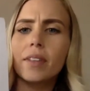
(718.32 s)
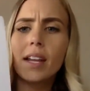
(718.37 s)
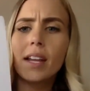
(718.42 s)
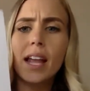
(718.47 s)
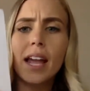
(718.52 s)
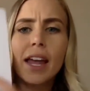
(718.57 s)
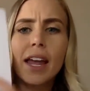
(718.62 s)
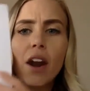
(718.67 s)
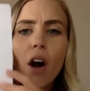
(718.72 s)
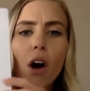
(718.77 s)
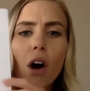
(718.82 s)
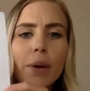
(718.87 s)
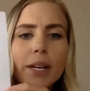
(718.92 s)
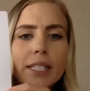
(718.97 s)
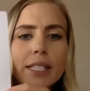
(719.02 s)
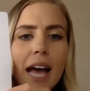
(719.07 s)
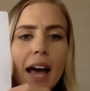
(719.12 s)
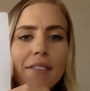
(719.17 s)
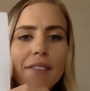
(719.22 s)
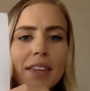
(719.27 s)
and
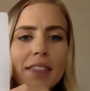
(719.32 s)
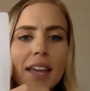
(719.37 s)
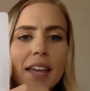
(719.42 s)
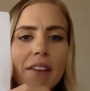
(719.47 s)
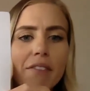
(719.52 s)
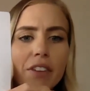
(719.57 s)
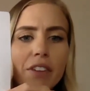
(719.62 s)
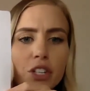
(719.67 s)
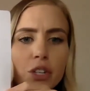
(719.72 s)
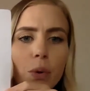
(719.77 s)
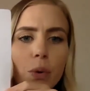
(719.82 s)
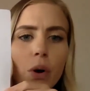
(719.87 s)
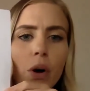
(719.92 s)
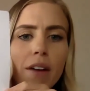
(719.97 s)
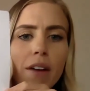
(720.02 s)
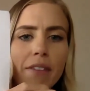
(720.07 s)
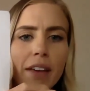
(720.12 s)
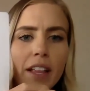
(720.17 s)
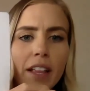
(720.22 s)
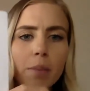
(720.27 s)
always having that visual
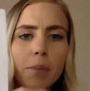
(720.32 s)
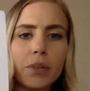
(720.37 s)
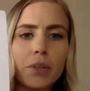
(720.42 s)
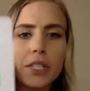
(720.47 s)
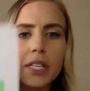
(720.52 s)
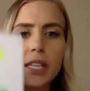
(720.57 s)
available to